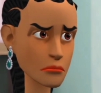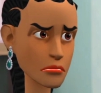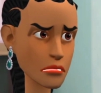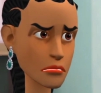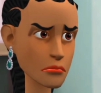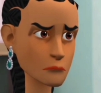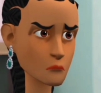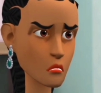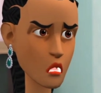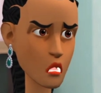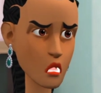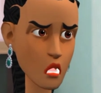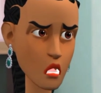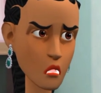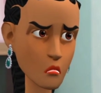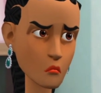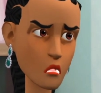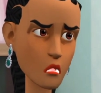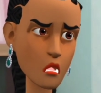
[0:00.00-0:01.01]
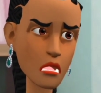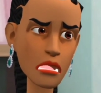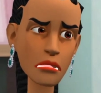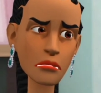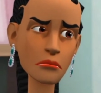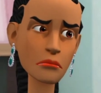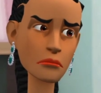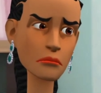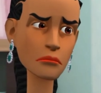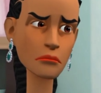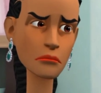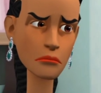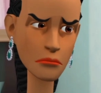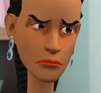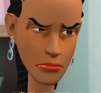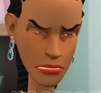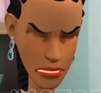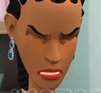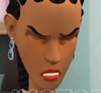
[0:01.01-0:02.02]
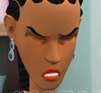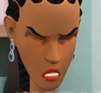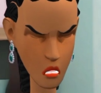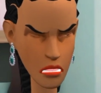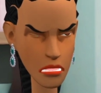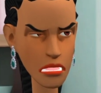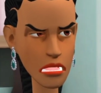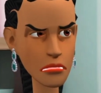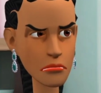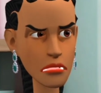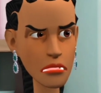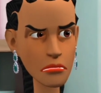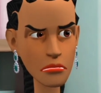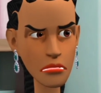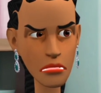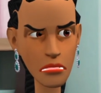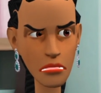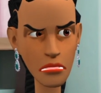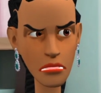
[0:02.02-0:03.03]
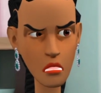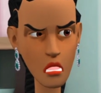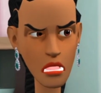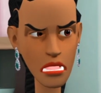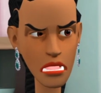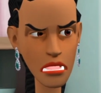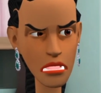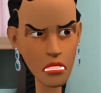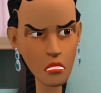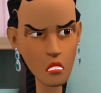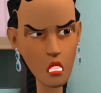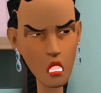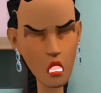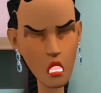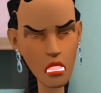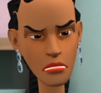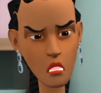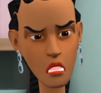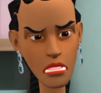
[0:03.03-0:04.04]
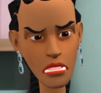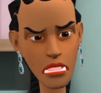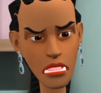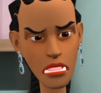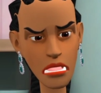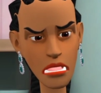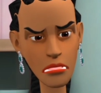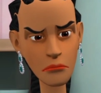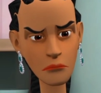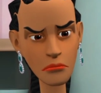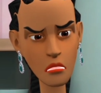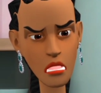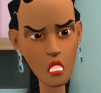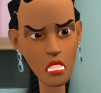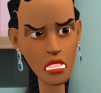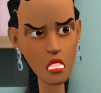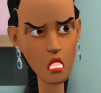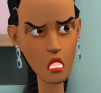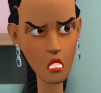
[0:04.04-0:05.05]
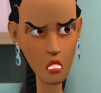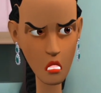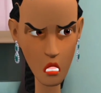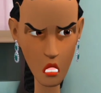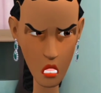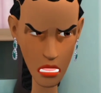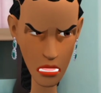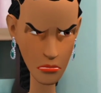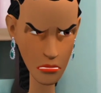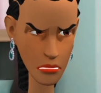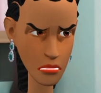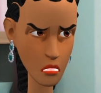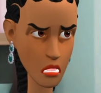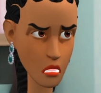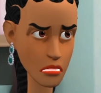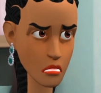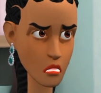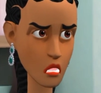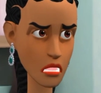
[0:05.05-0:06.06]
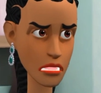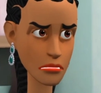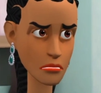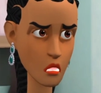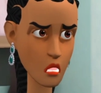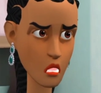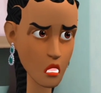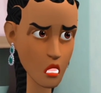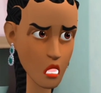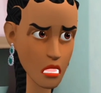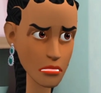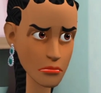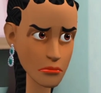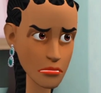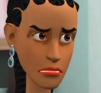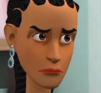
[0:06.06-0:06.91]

we just got married. And you're about leaving for a 1 year training. That's a long time. I'm going to miss